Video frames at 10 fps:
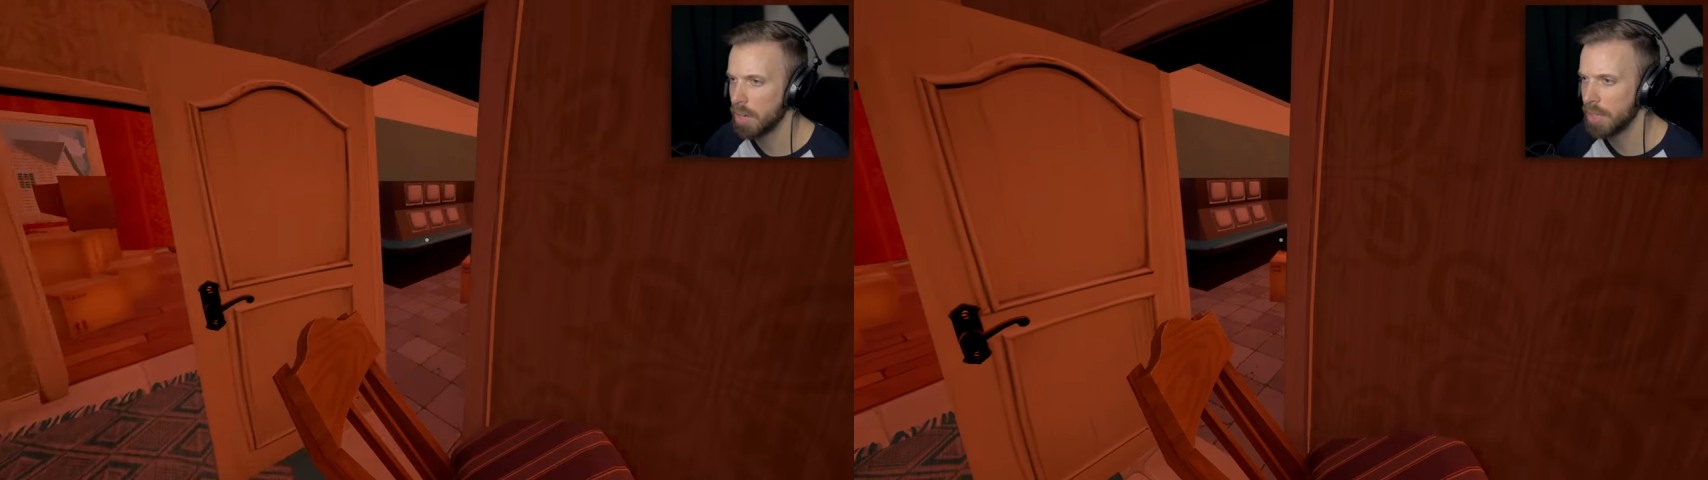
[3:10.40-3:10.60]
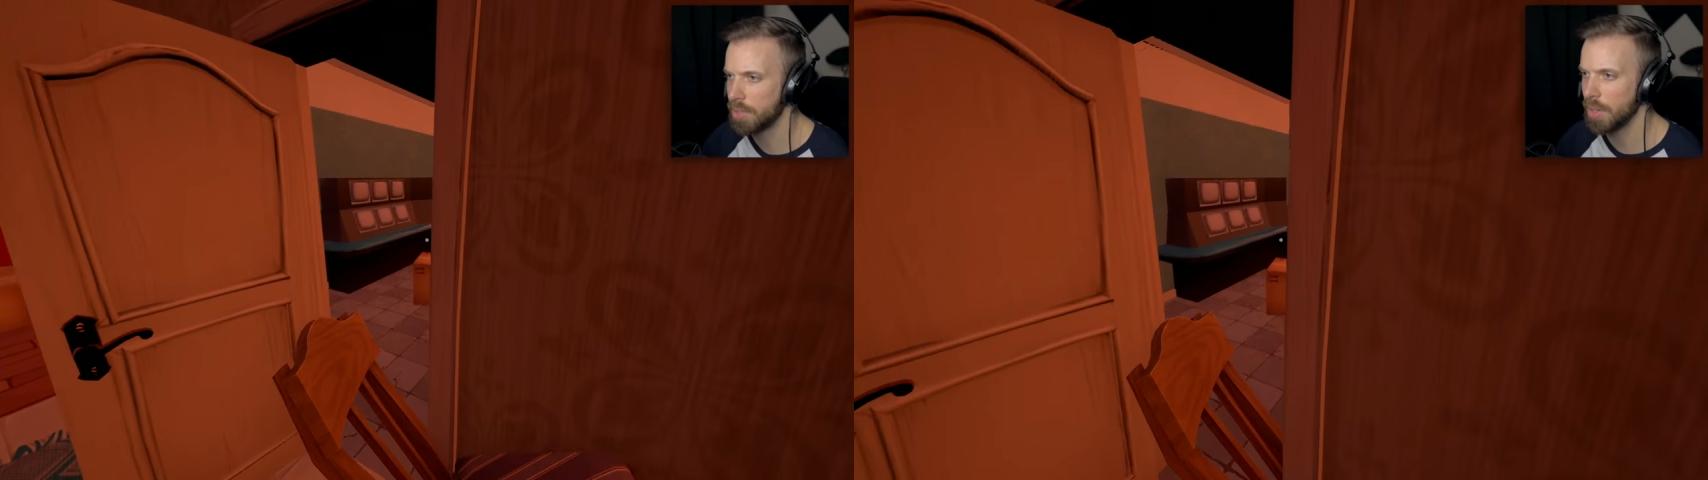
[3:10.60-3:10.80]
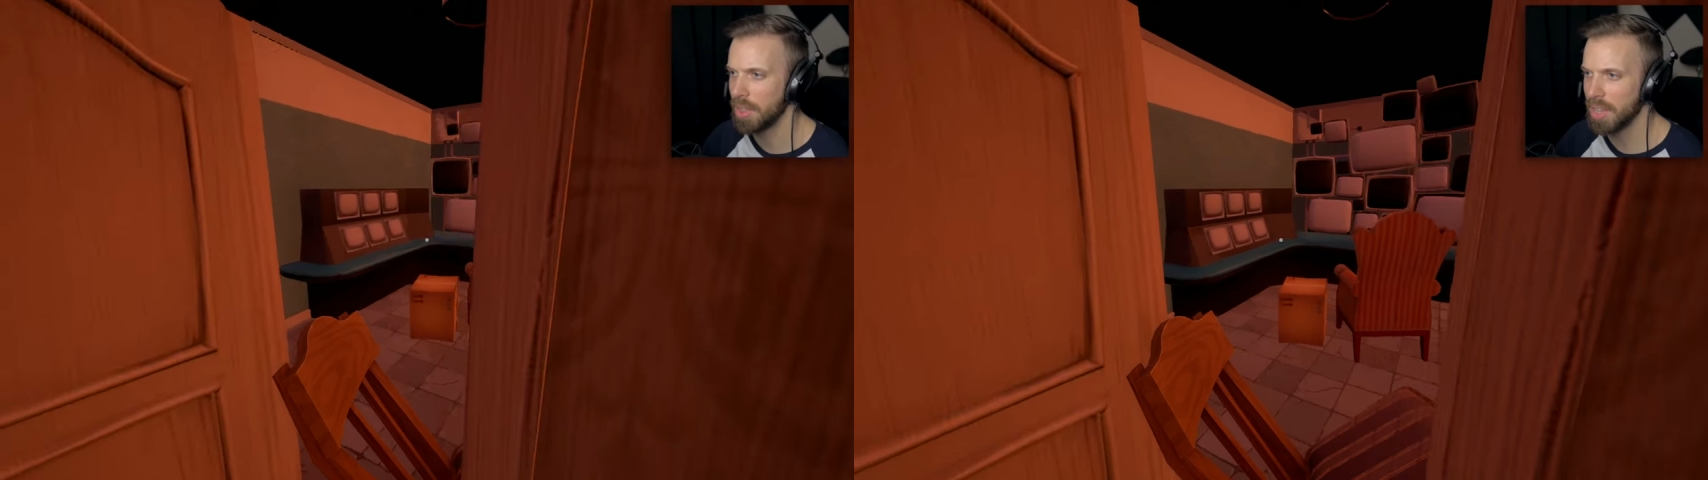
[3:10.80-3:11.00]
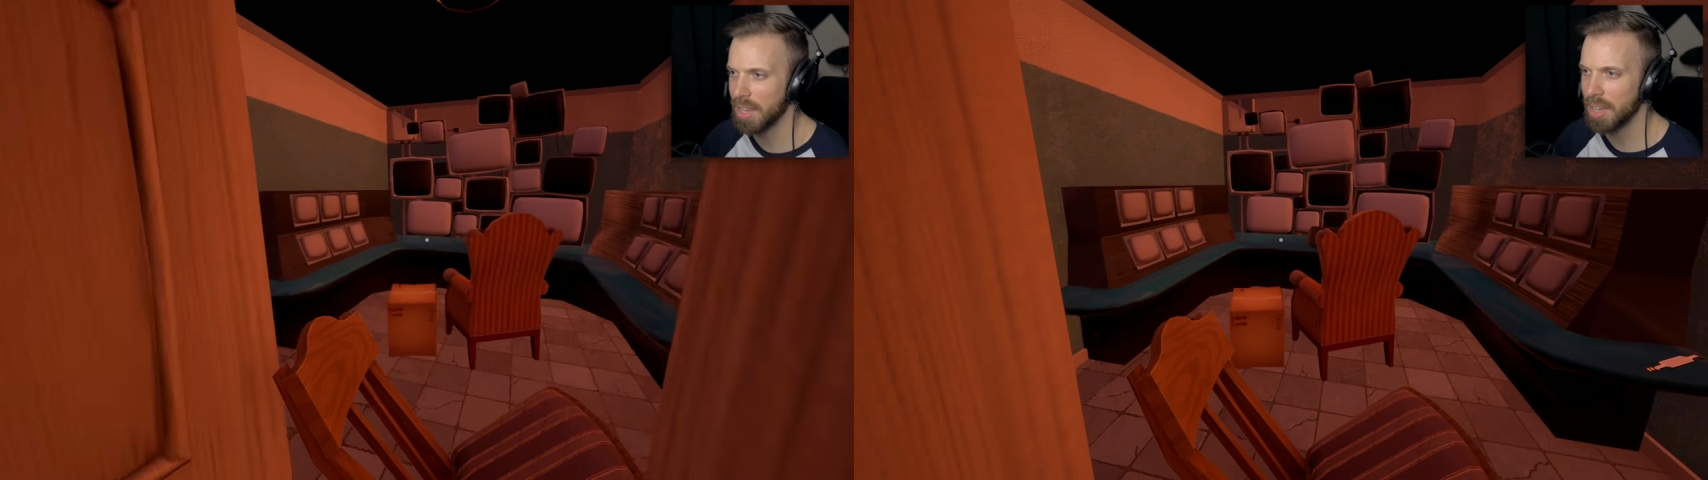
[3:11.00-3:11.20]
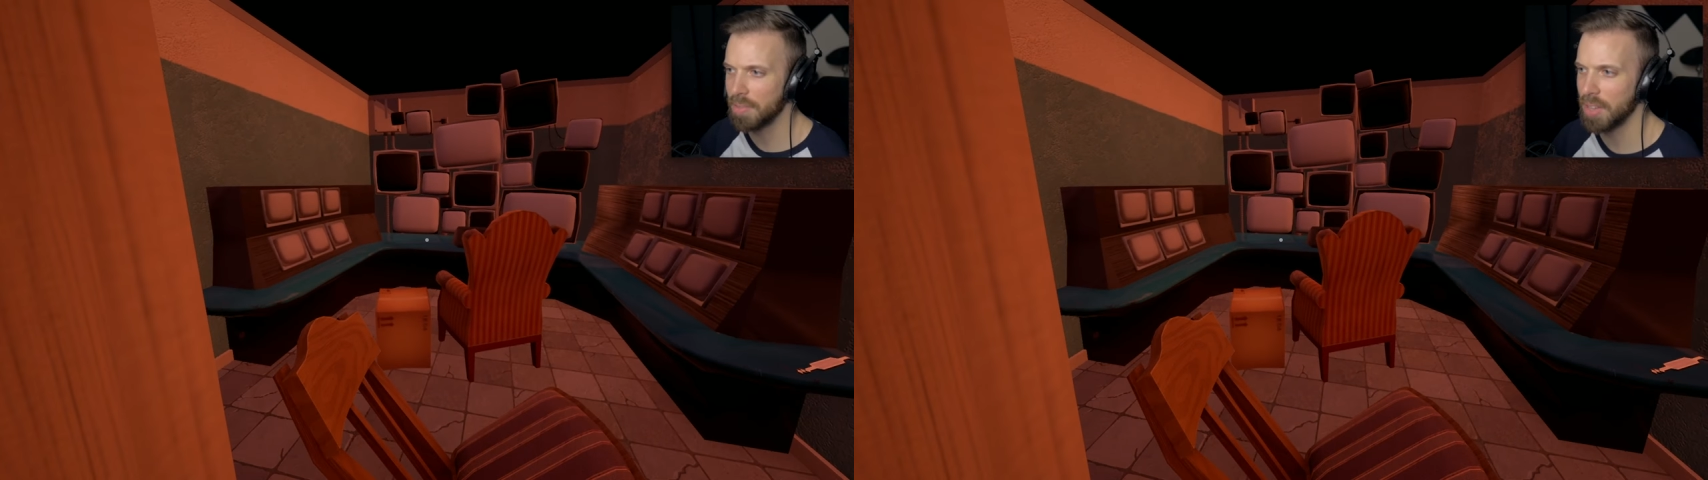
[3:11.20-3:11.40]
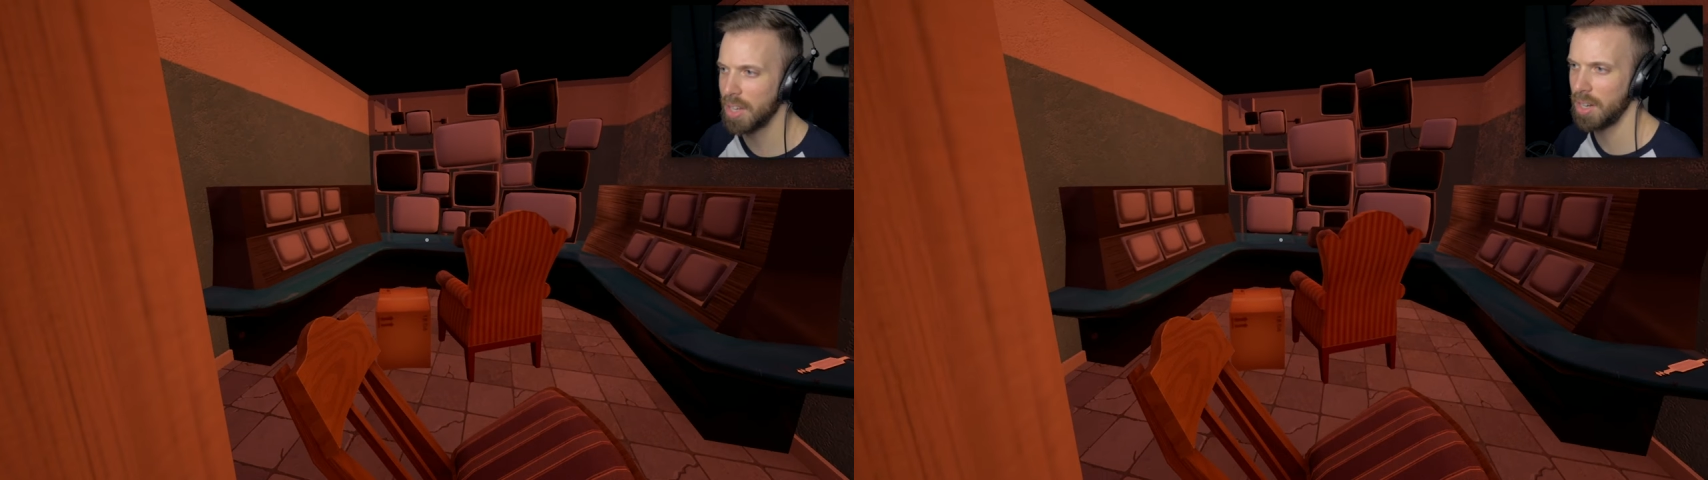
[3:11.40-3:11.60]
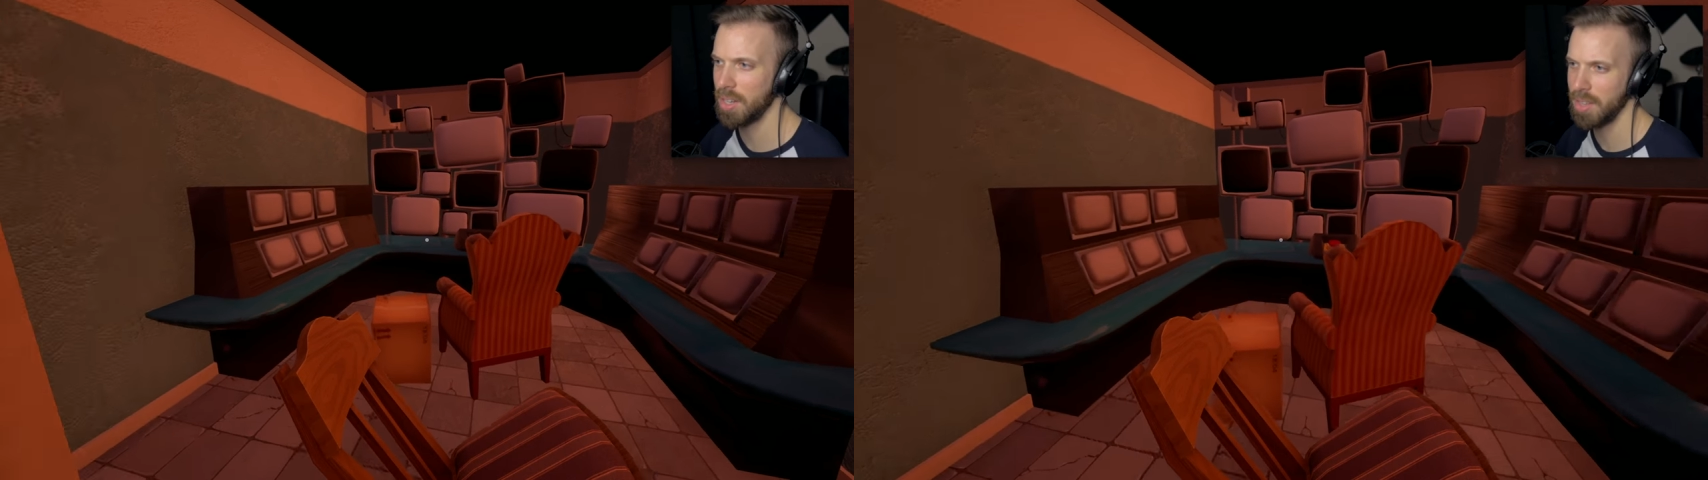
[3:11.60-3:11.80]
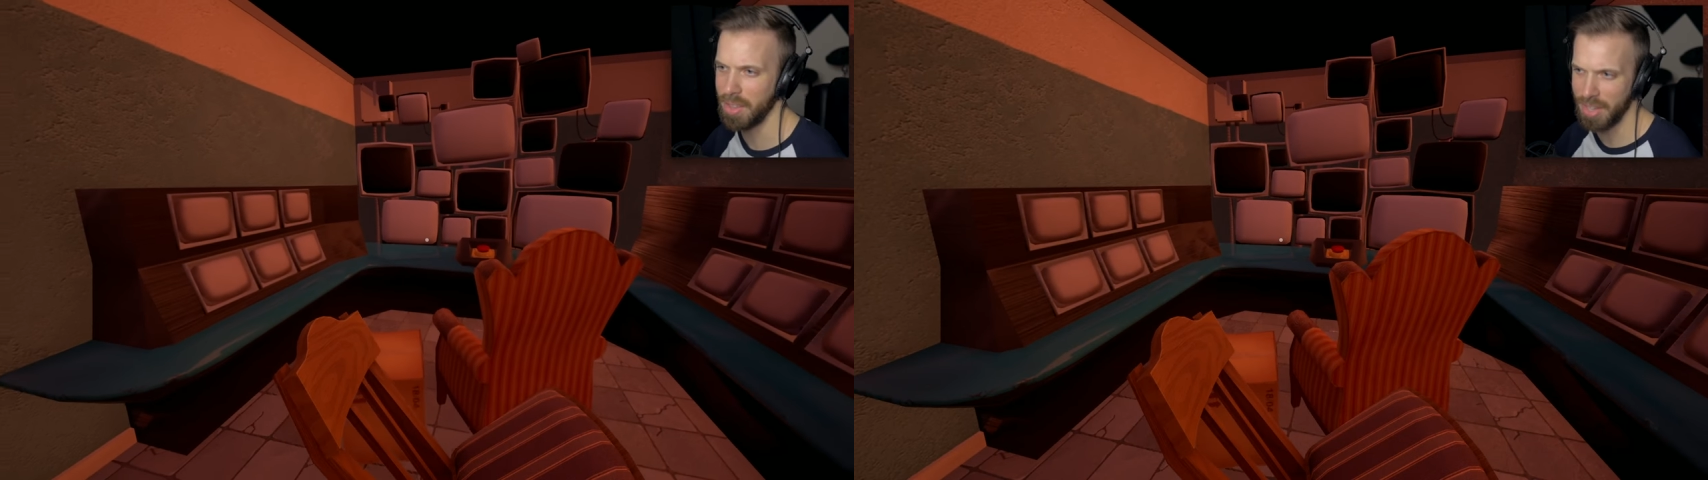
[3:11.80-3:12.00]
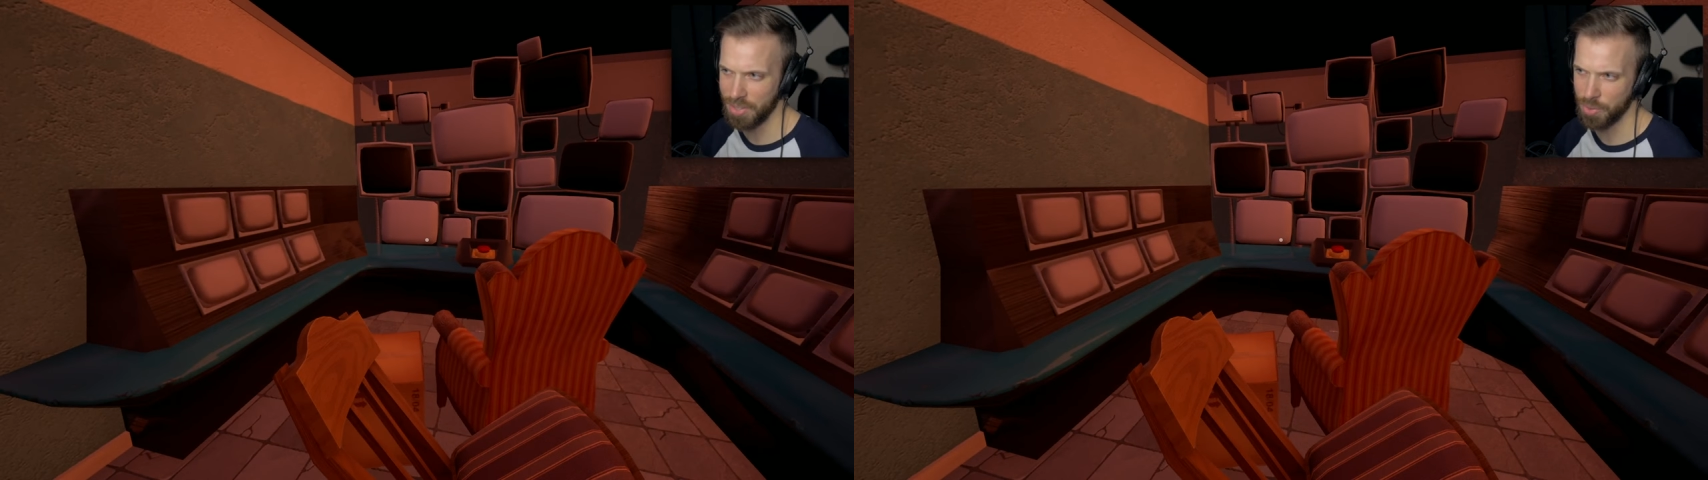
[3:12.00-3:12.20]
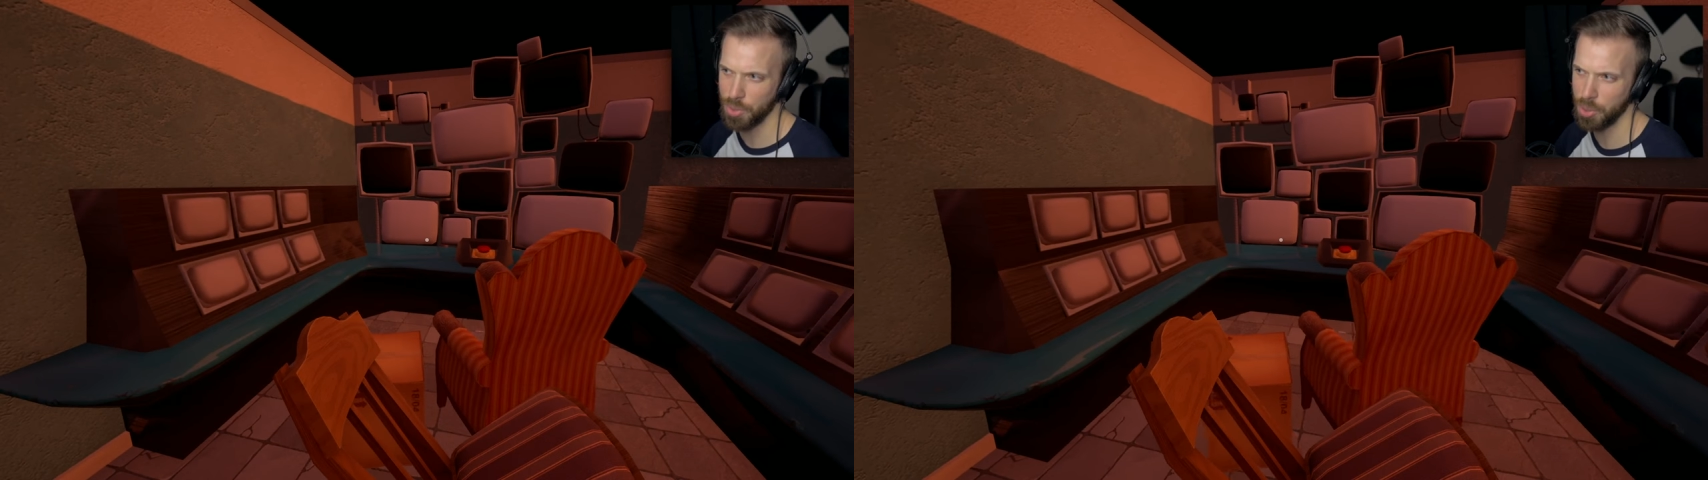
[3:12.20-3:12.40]
All right, so I think I've landed on
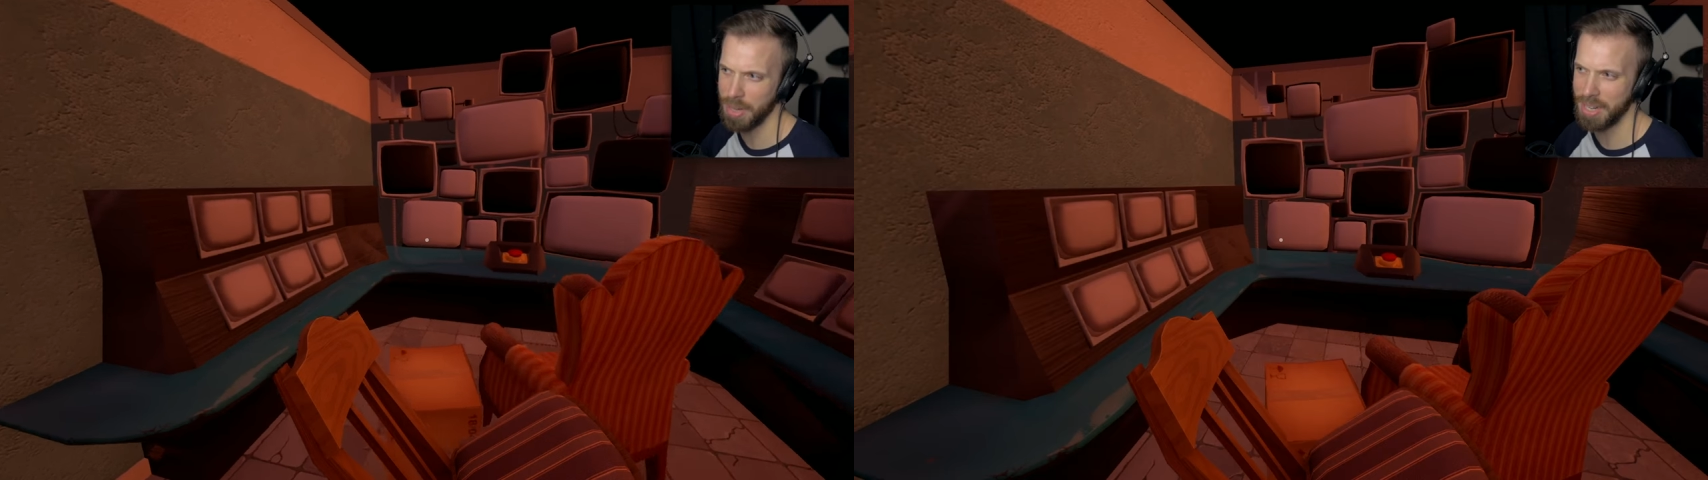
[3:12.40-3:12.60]
this room.